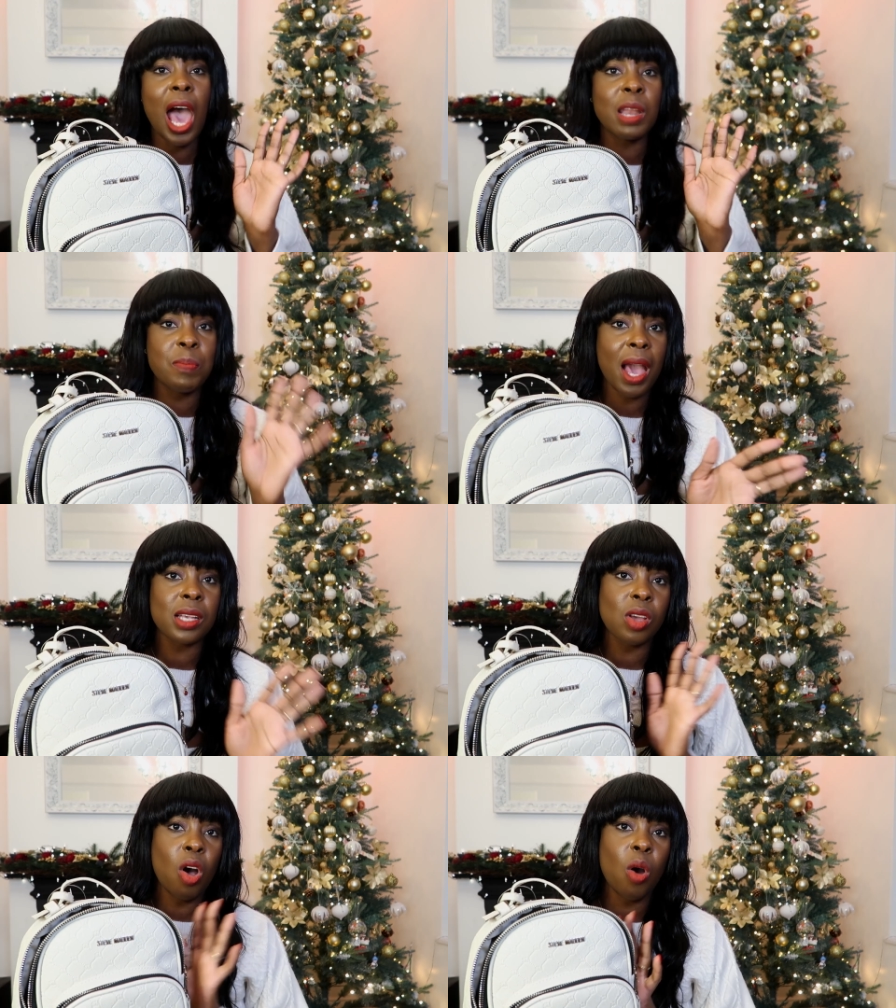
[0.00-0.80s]
and
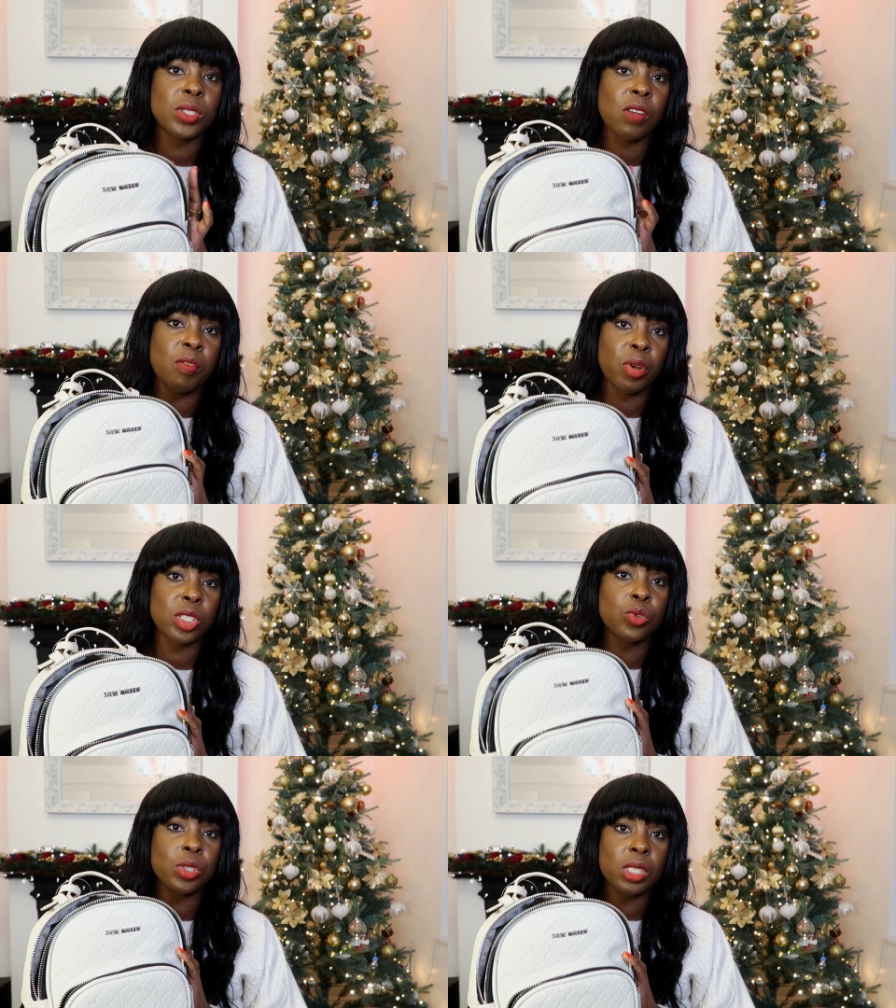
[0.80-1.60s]
bags are always lovely
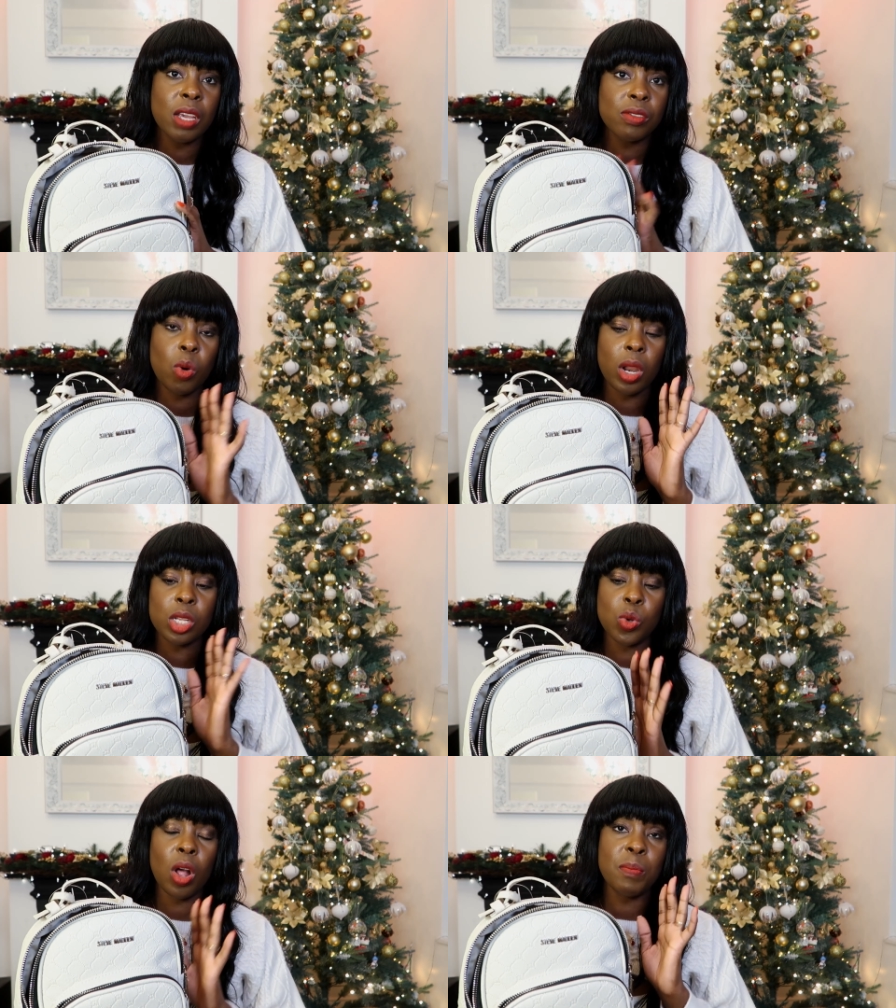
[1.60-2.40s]
present to receive so what I
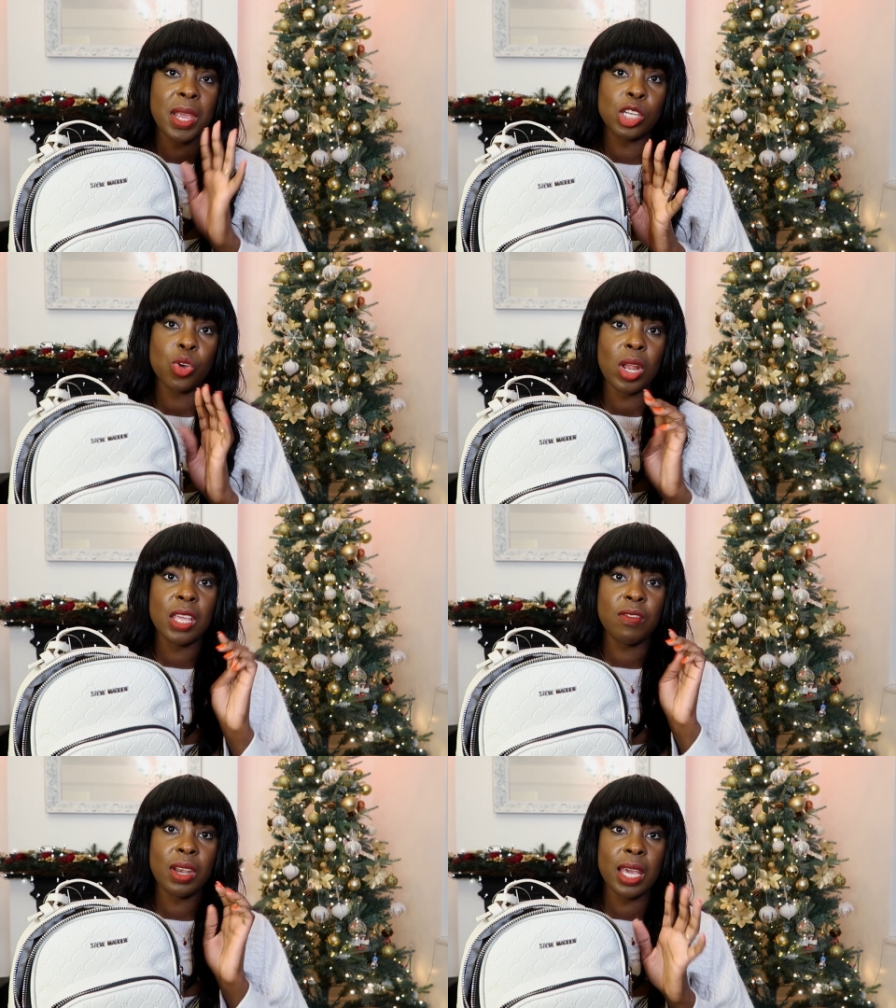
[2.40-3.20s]
do I'll make sure I
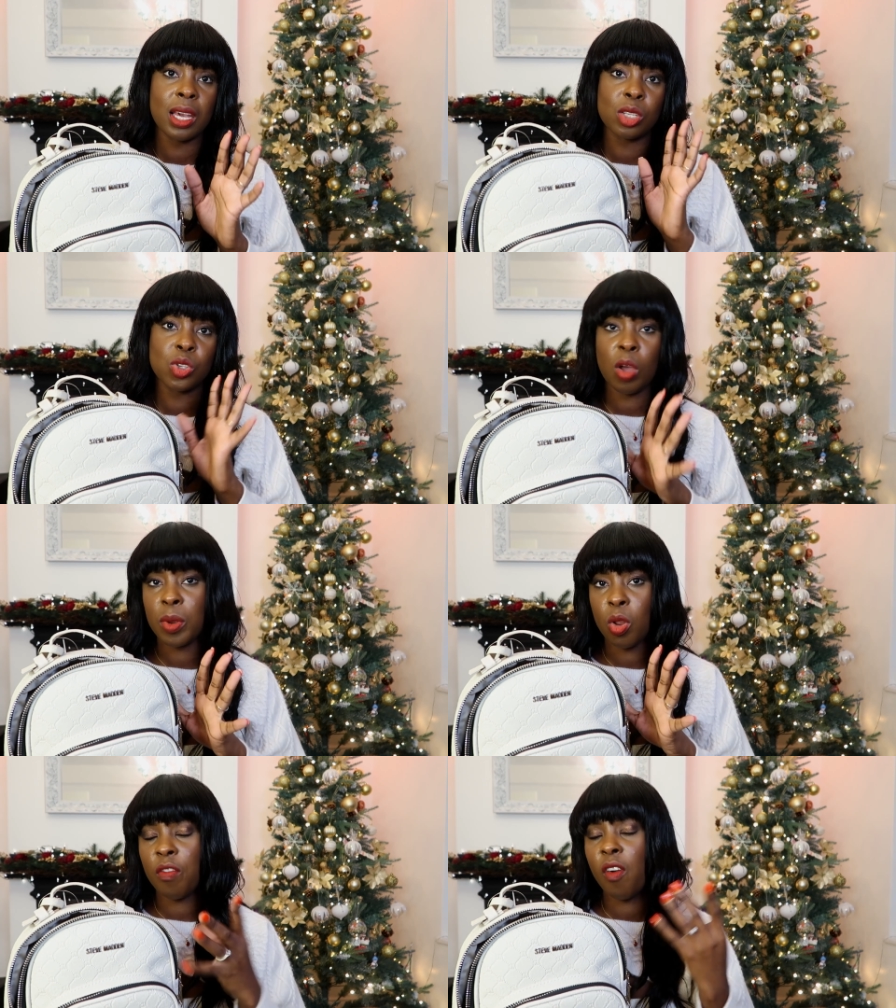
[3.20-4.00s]
leave a link down
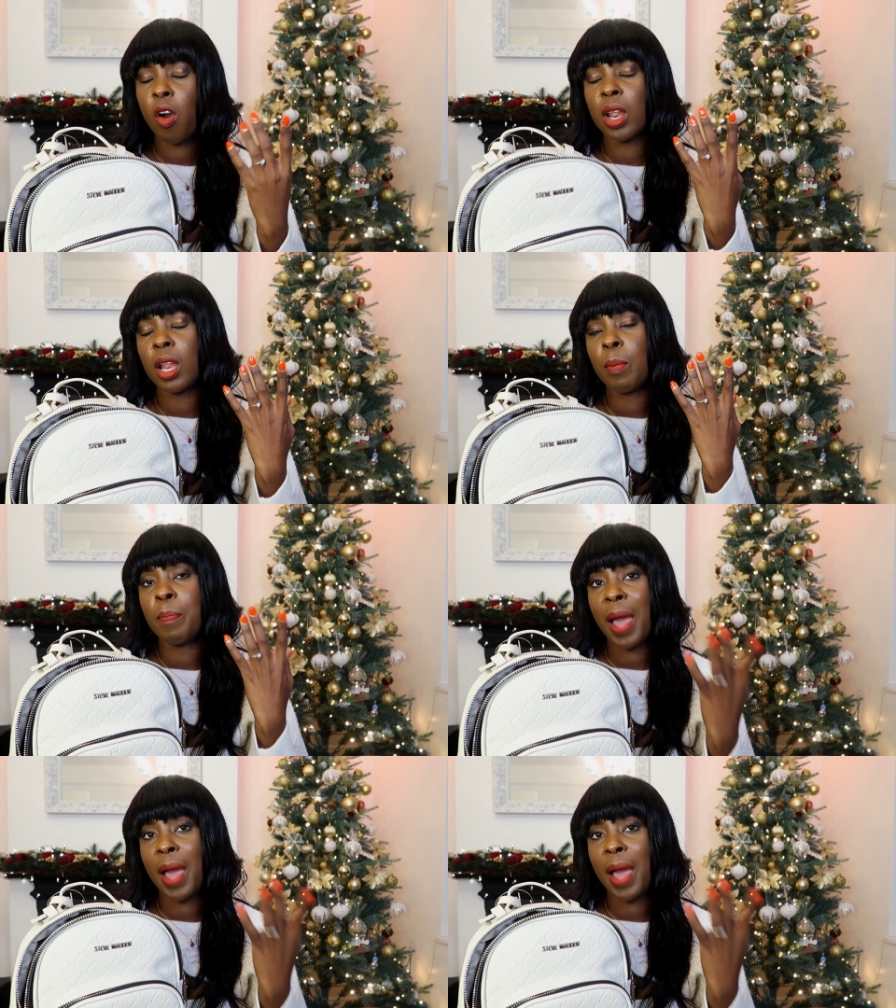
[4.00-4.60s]
below of other